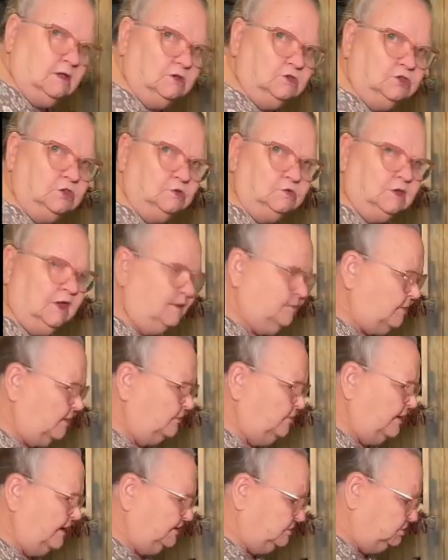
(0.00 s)
I'm going to
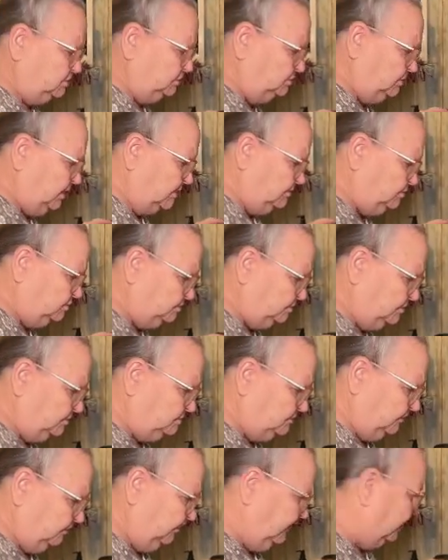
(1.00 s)
add 2 tablespoons
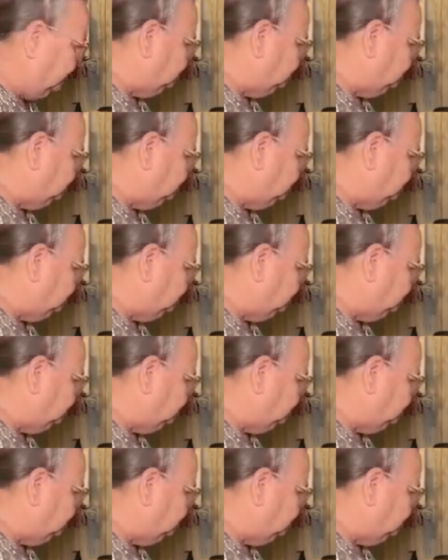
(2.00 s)
of flour to